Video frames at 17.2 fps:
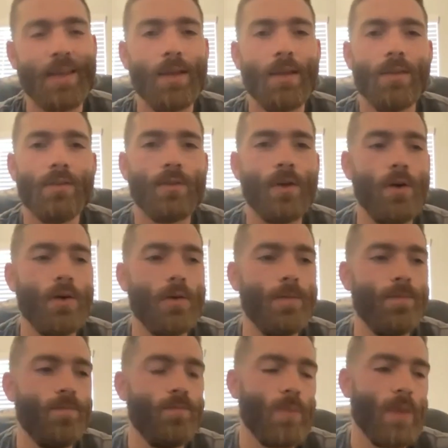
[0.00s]

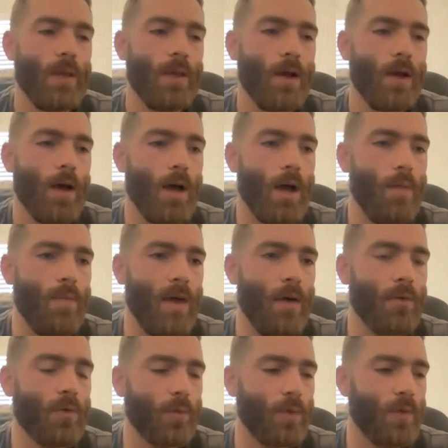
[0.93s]
So that
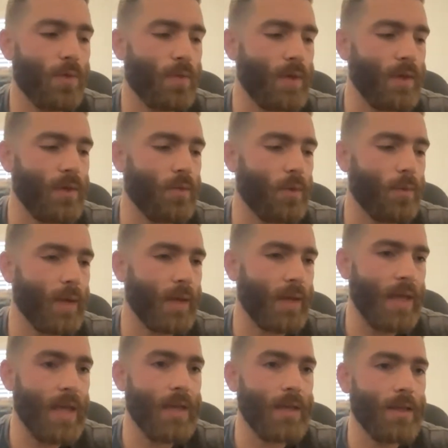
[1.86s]
was one of the things where I'm like,
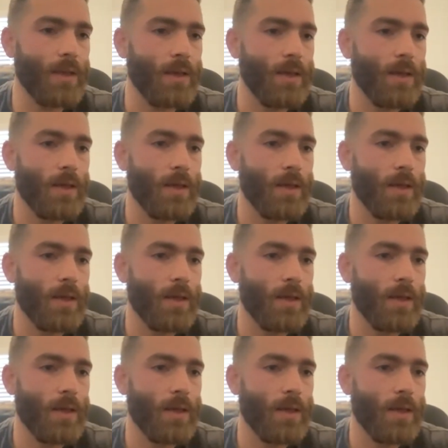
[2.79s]
hey,